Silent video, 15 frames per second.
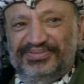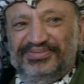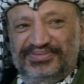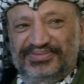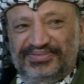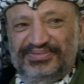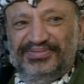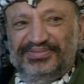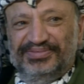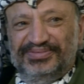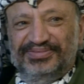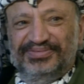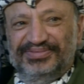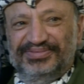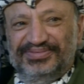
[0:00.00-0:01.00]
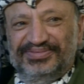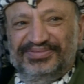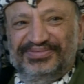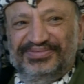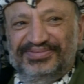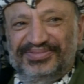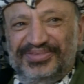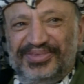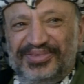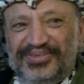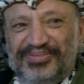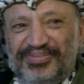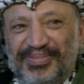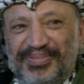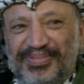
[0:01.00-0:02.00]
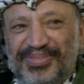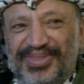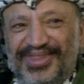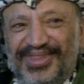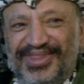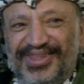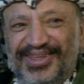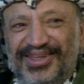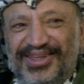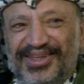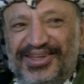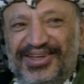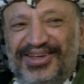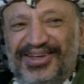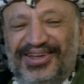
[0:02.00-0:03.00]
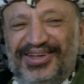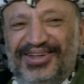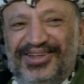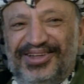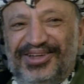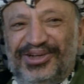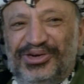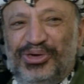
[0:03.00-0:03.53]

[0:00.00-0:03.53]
How close? How much time will it take?